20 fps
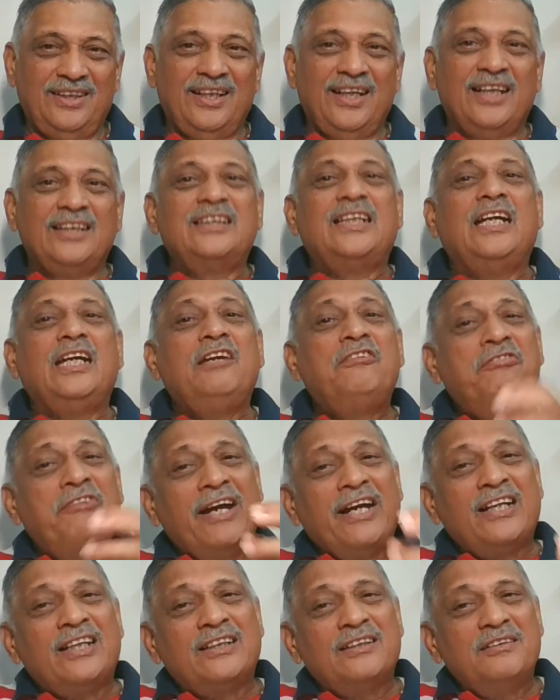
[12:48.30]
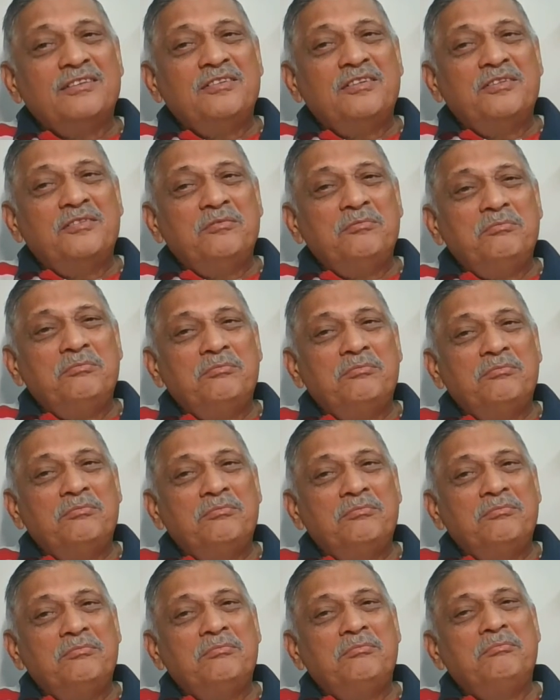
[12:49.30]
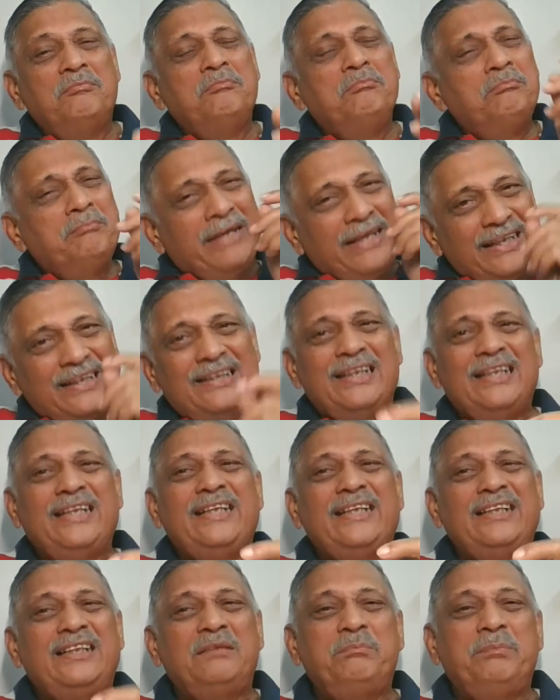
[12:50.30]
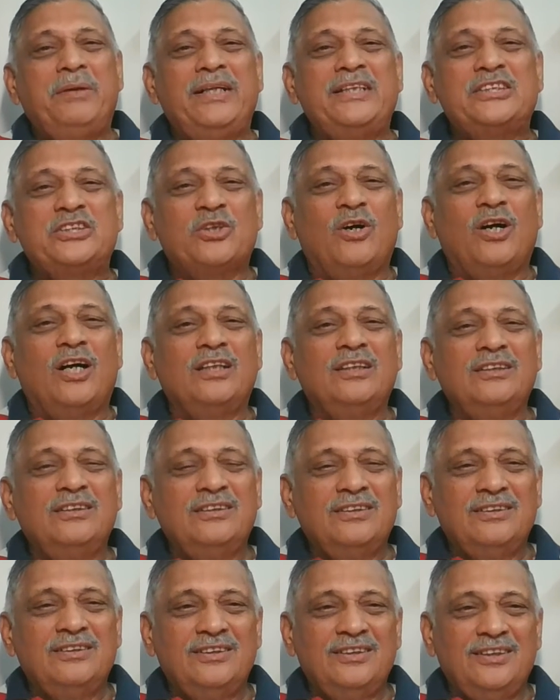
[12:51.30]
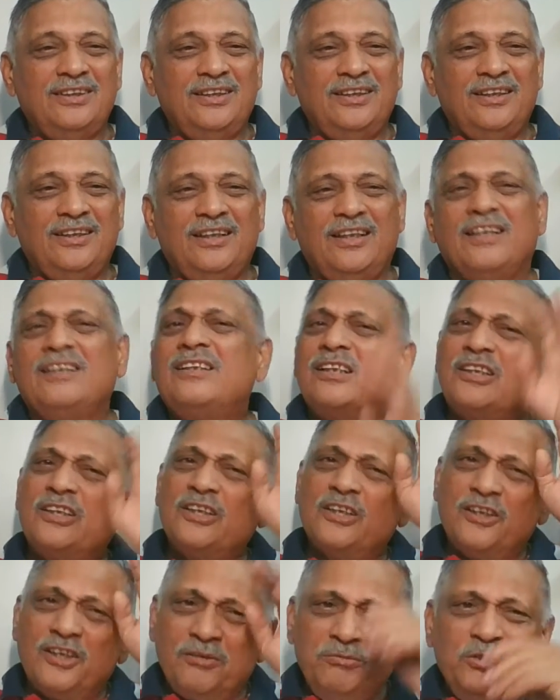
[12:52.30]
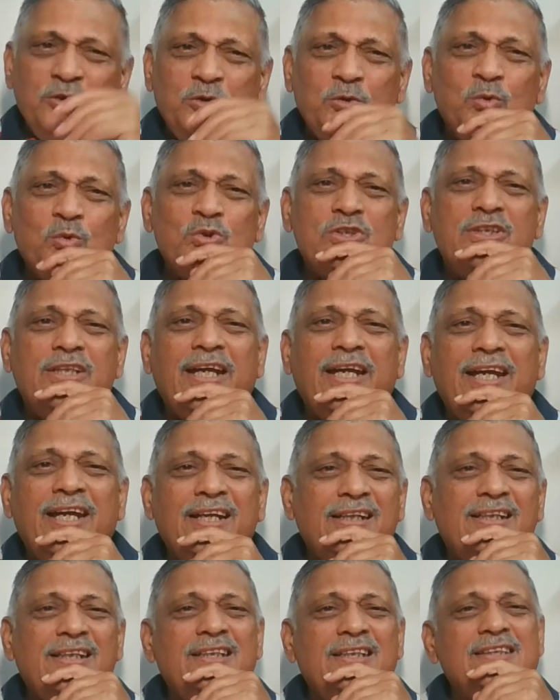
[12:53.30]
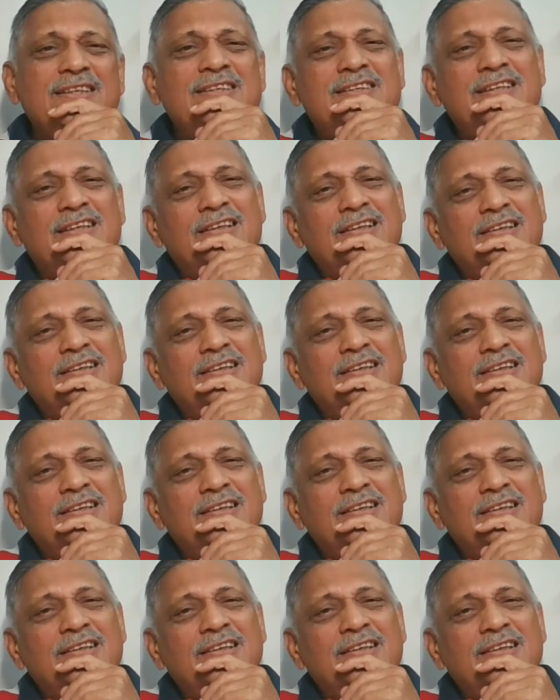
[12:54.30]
The effect mainly depends on, the term used there is